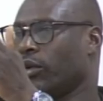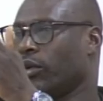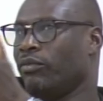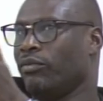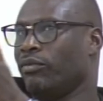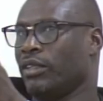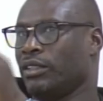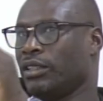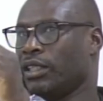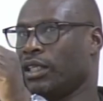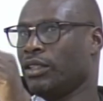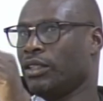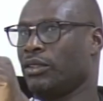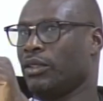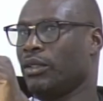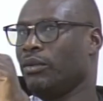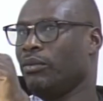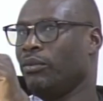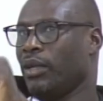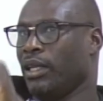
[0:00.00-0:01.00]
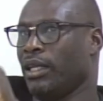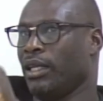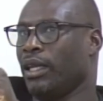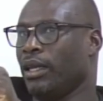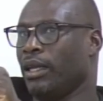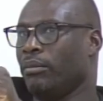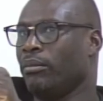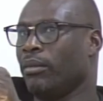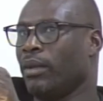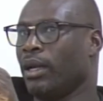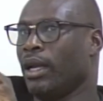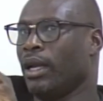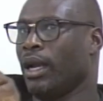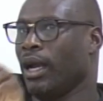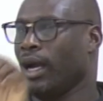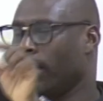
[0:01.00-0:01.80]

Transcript: conversation with him